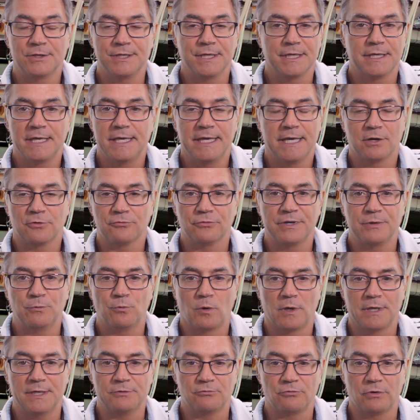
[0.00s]
you can't
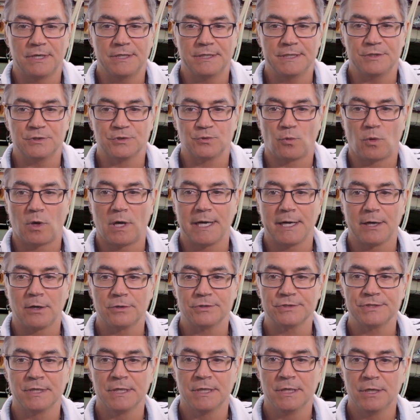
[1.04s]
run these
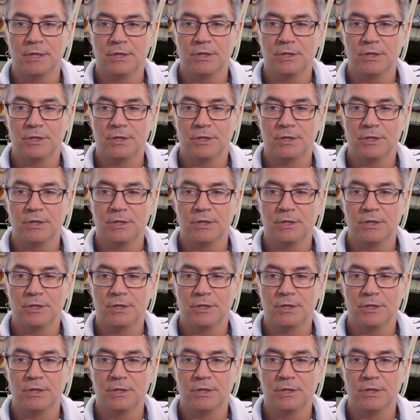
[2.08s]
wires.